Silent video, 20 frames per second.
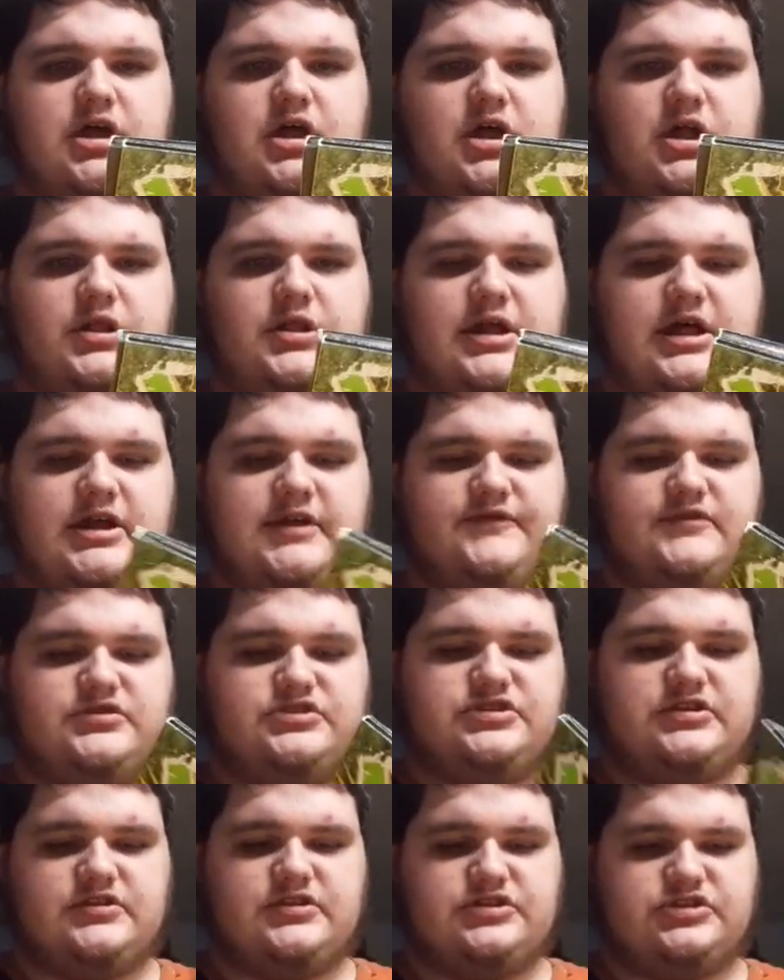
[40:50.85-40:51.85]
A lot of you
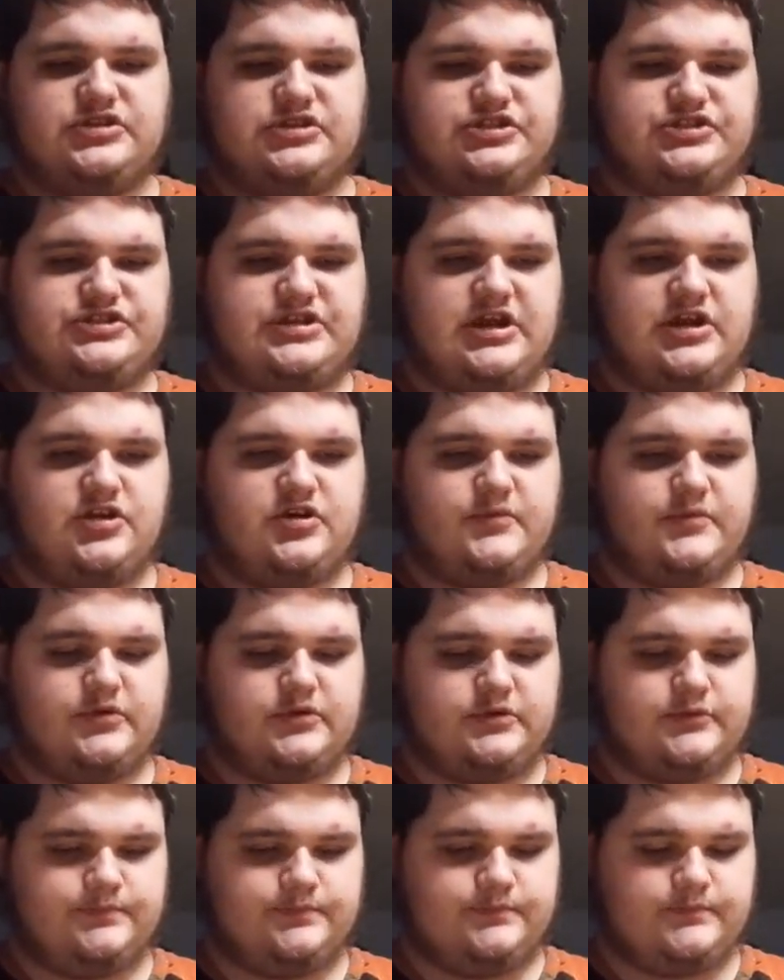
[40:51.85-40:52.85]
say this one's
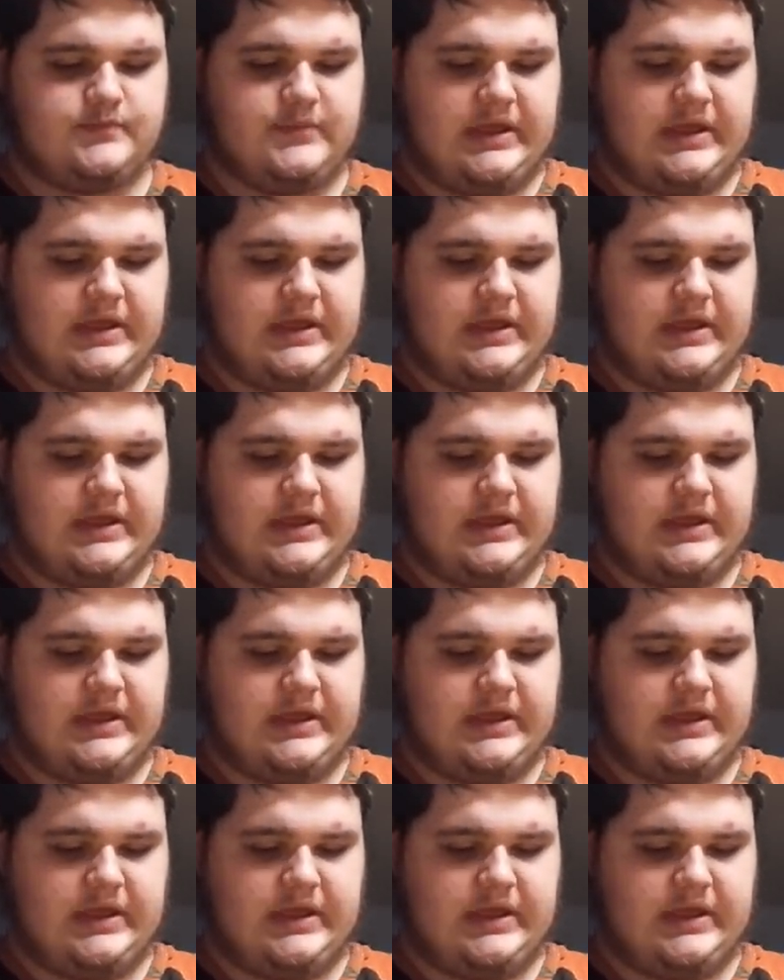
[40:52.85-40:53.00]
terrible.